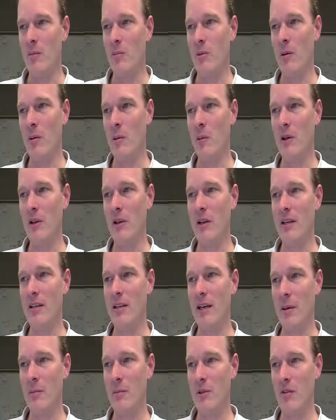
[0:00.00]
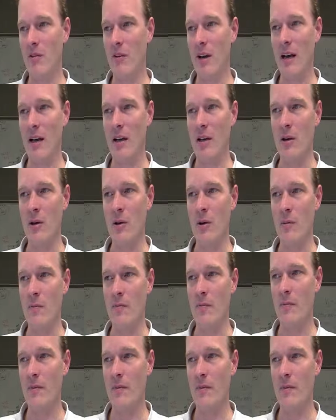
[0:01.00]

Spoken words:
Probability times the value.